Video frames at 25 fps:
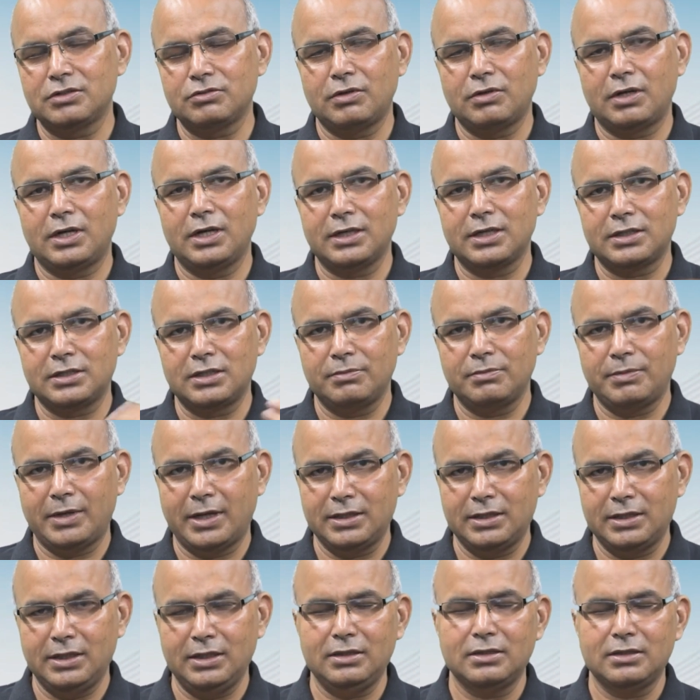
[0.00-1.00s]
who are elected
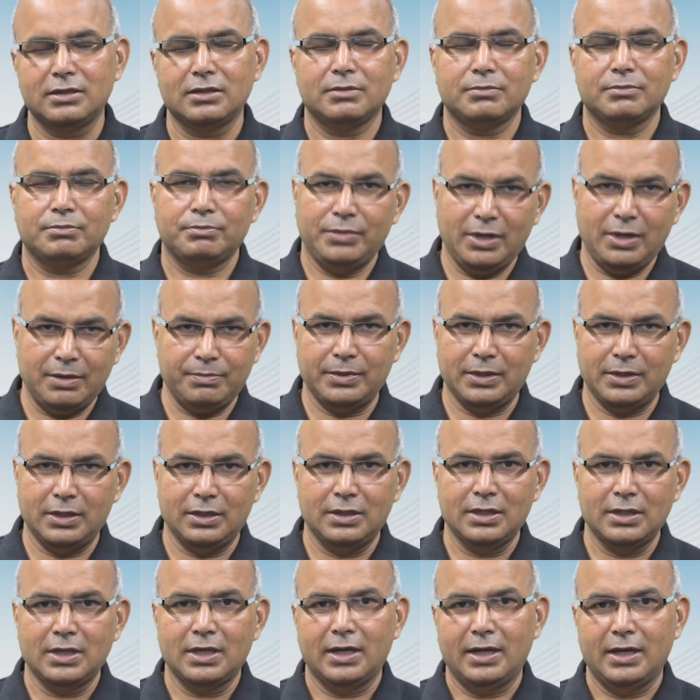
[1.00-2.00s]
by the
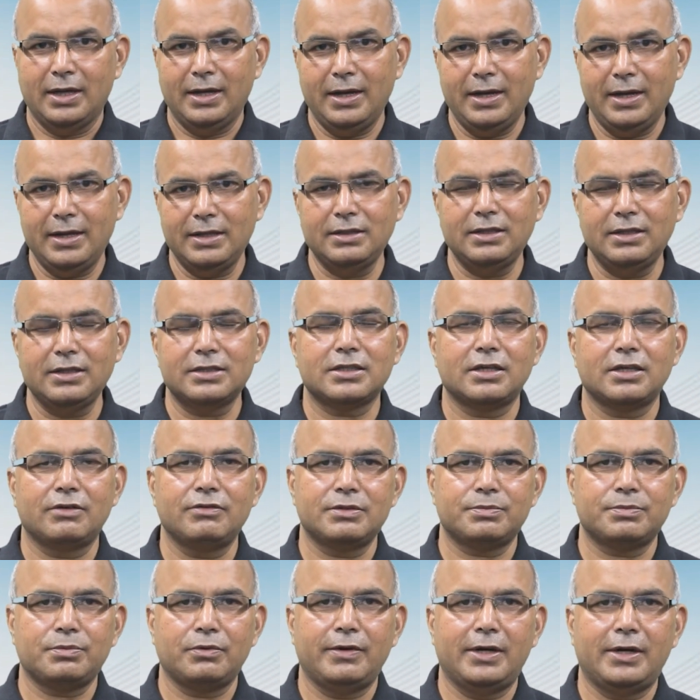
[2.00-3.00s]
people and the
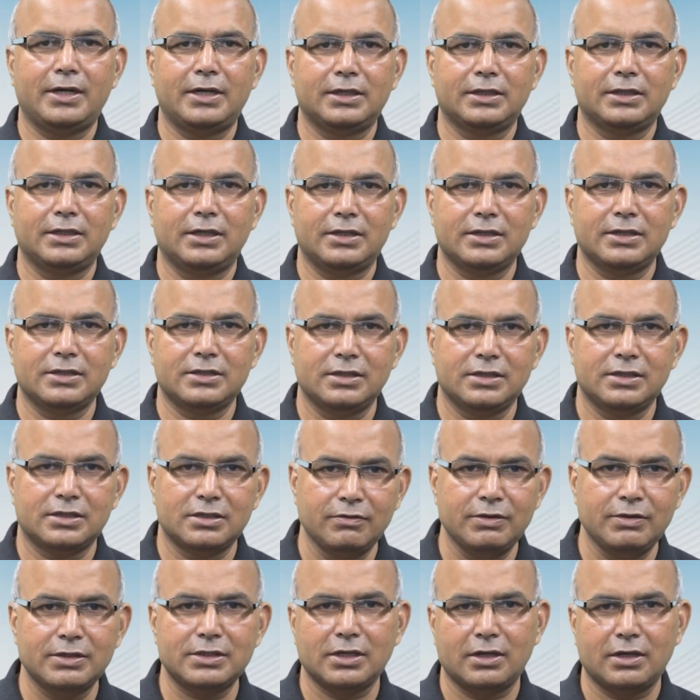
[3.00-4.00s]
service provider, that is the
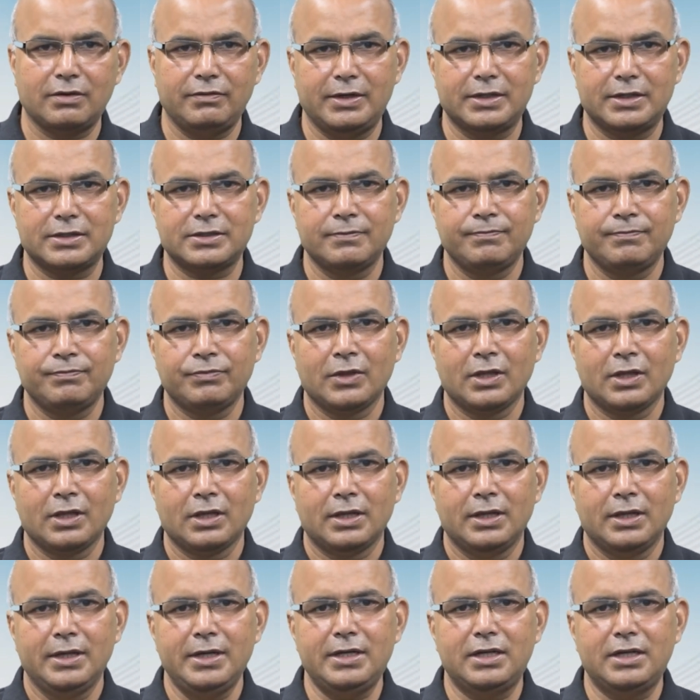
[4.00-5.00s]
civil servants,
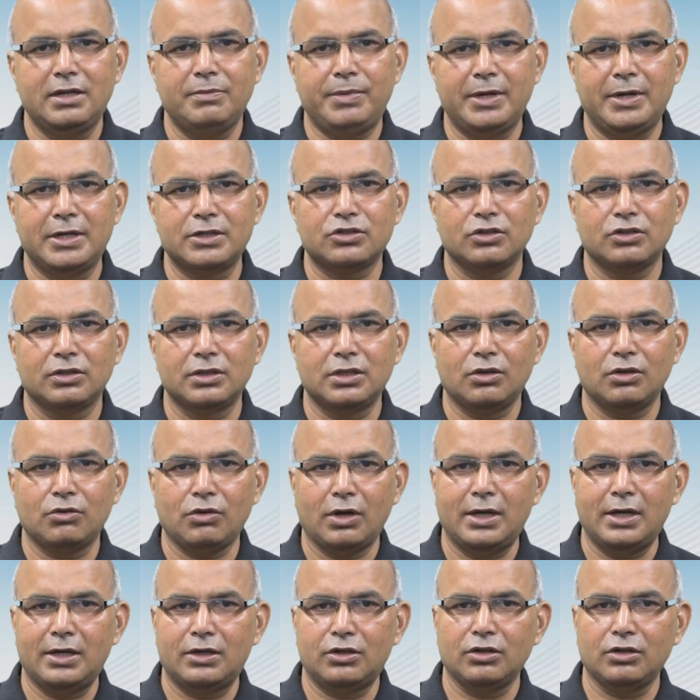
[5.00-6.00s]
it depends on the
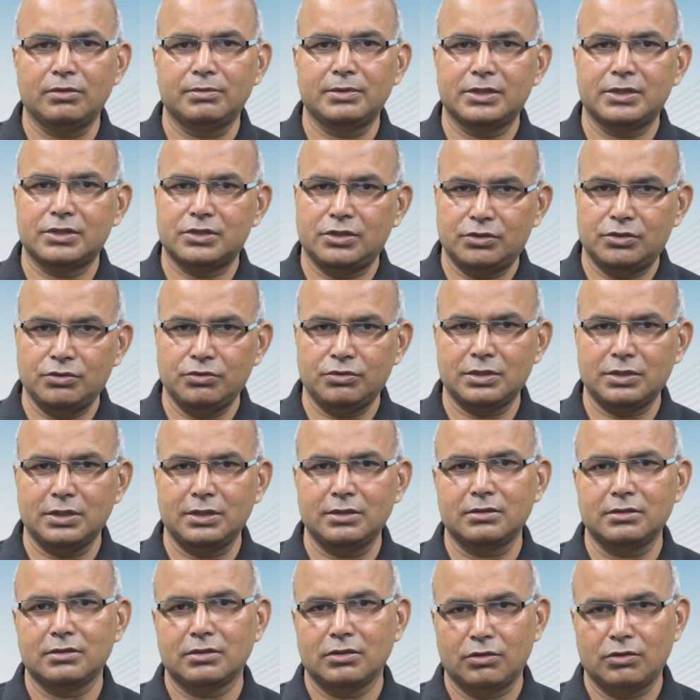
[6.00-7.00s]
quality of the
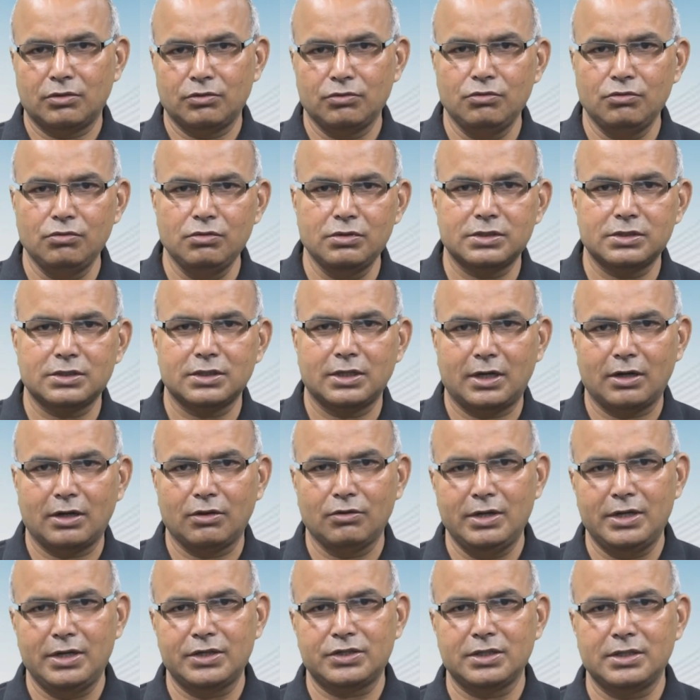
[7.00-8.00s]
institution, rules,
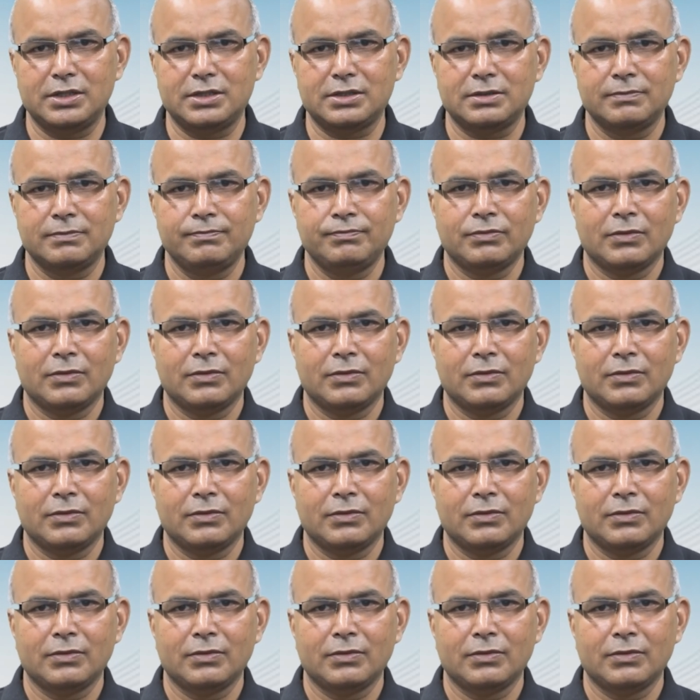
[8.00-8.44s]
regulations,